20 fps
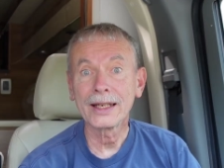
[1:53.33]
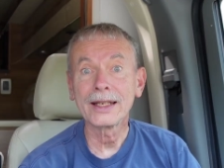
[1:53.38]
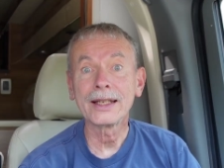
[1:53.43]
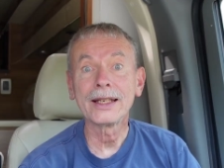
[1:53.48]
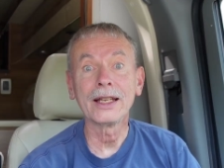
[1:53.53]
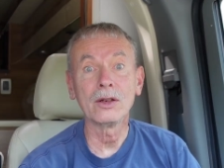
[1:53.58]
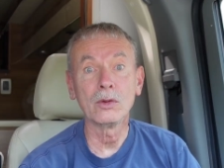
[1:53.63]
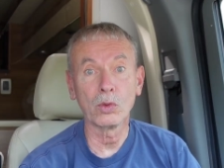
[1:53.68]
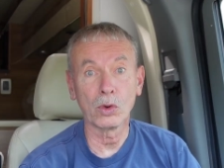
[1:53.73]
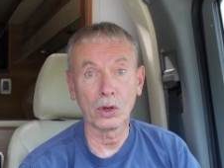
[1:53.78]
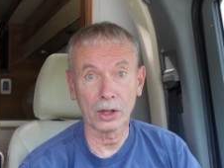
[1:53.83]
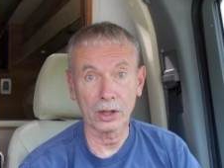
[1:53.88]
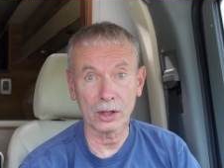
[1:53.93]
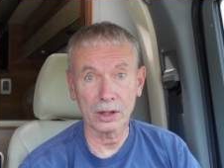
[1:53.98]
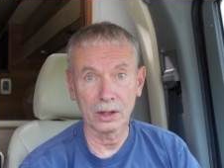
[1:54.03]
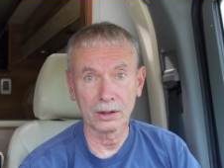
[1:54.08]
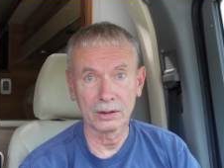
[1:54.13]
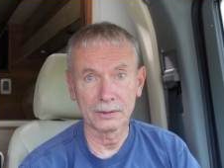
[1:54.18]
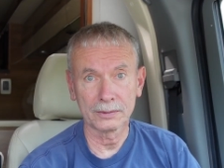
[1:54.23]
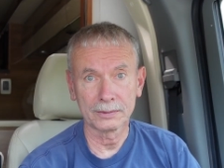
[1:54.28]
didn't work.
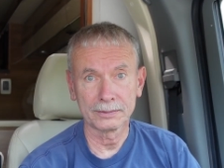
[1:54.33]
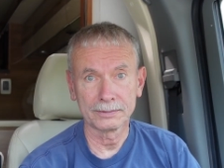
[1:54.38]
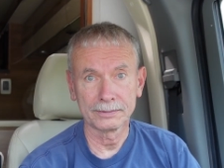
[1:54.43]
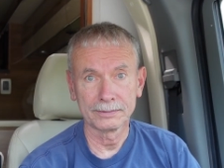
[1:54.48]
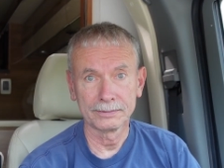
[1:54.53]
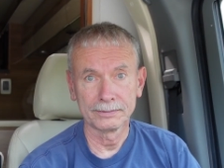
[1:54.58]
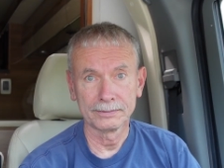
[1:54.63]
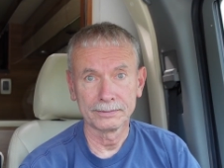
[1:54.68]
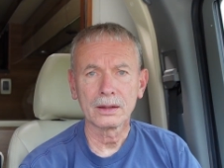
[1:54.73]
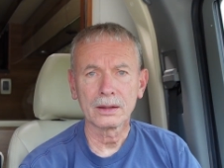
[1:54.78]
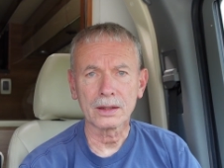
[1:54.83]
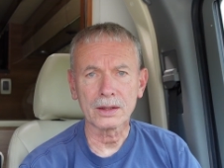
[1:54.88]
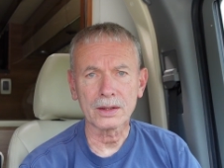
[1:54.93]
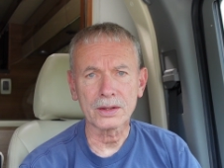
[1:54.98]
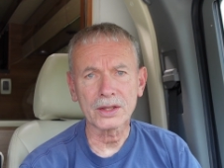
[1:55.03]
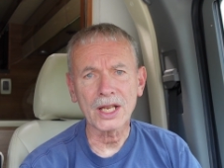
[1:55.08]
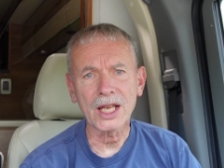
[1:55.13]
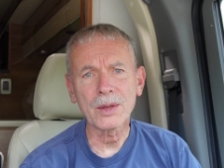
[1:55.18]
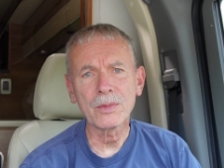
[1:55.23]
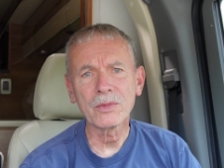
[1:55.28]
The
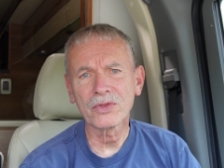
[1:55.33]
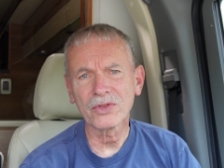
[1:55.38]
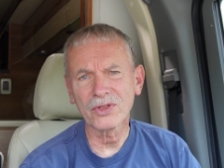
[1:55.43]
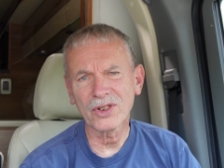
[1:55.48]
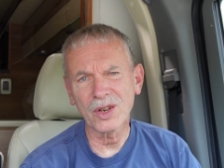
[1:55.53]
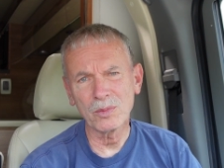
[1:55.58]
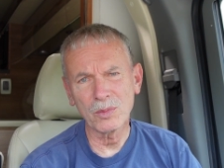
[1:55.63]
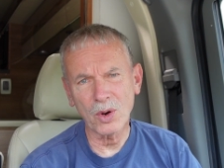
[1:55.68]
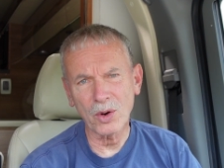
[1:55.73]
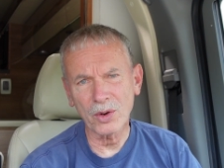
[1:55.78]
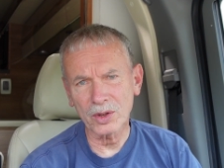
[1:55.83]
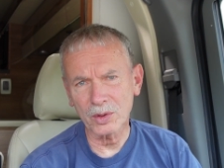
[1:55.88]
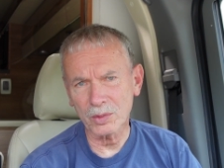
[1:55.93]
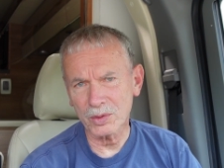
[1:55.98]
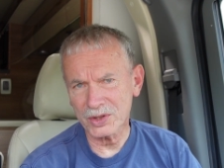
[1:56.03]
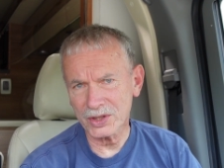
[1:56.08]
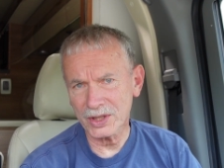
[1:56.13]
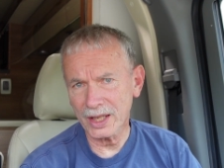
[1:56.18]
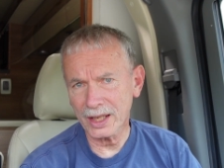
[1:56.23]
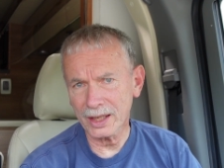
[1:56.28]
same front motor
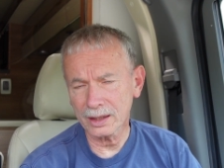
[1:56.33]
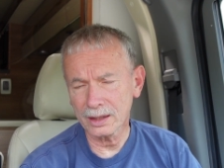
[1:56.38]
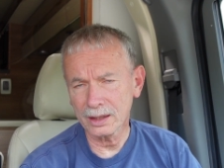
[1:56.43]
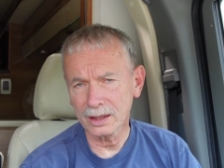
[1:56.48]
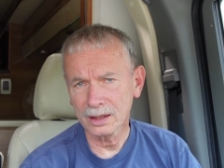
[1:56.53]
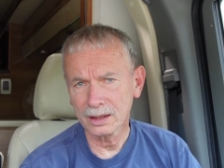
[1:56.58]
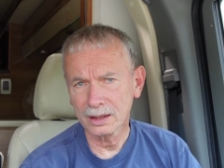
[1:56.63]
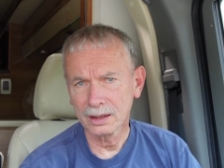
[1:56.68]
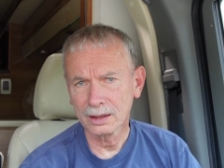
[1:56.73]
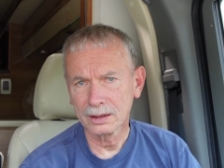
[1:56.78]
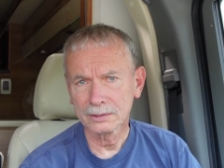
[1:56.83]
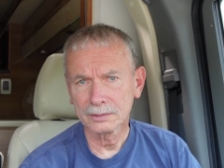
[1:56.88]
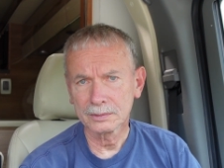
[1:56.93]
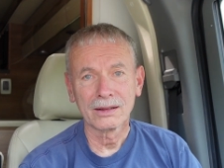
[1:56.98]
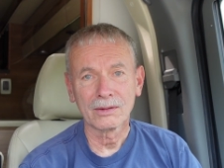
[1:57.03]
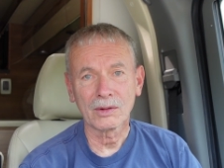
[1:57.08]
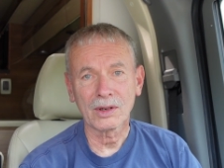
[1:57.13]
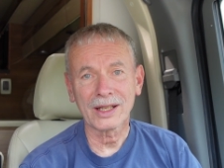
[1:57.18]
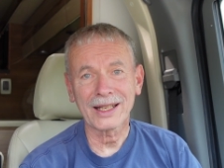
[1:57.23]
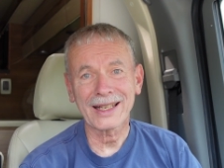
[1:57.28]
was dead.
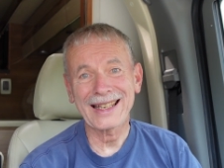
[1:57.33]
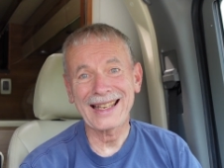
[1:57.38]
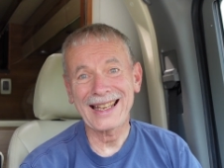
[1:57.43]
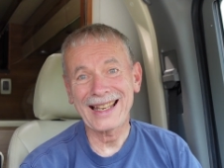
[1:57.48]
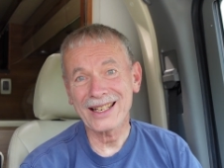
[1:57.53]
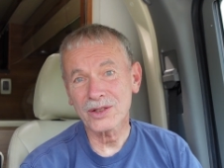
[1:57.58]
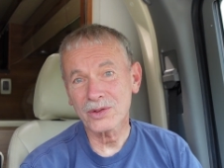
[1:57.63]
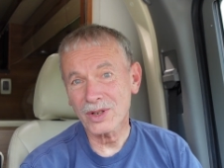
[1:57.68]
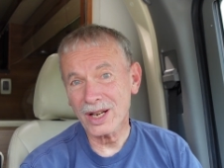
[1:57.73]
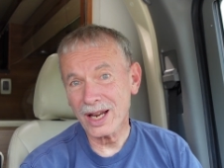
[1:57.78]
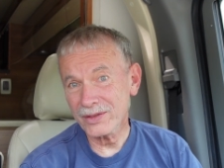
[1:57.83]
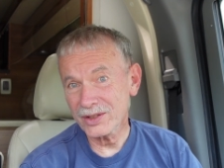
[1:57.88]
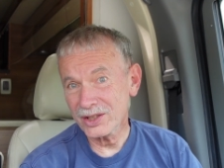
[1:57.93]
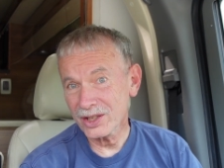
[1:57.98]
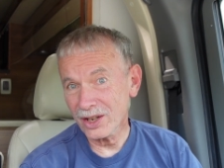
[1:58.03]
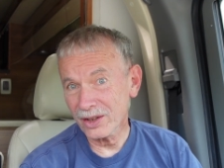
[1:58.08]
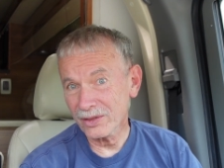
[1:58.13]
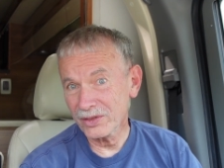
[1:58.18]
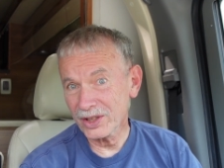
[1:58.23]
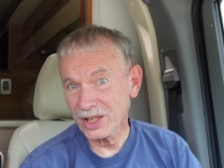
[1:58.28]
Well, I can't drive the
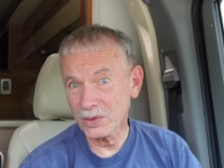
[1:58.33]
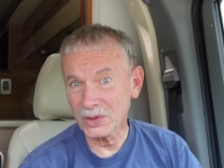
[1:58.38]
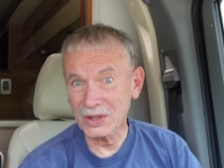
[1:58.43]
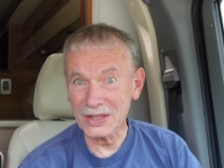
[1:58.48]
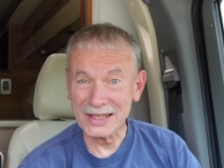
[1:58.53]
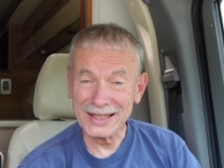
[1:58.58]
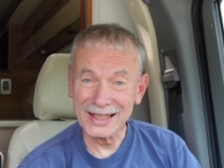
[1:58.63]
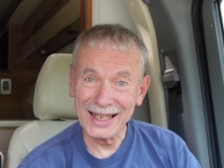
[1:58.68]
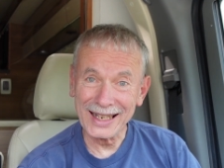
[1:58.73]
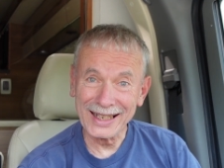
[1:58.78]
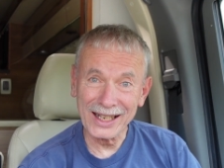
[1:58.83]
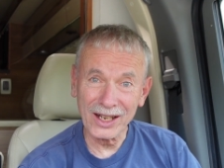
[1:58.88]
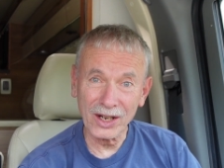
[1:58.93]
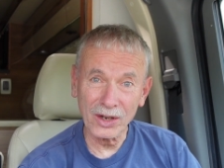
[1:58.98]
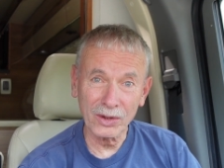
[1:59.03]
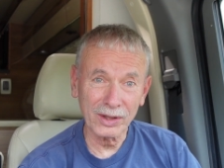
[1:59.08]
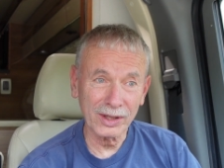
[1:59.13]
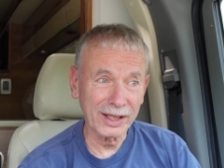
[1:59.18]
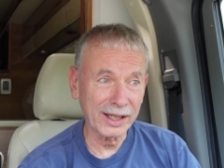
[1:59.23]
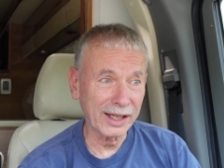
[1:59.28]
RV with the slide
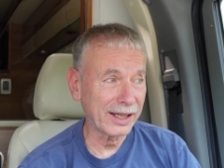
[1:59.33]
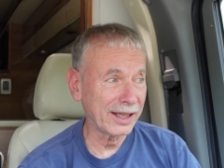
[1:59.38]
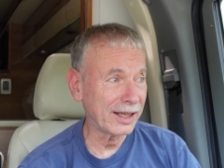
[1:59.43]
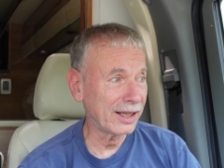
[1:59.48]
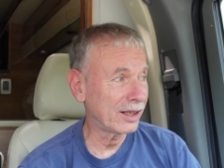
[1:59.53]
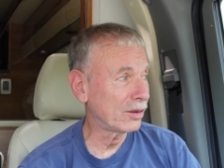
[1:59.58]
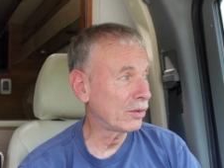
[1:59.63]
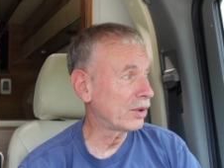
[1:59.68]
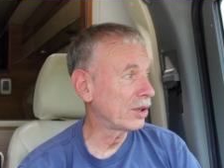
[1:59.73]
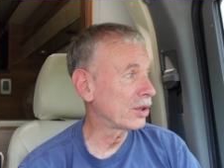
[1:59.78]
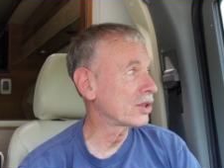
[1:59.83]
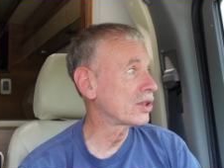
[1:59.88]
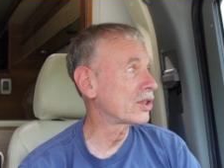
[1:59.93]
out, and we were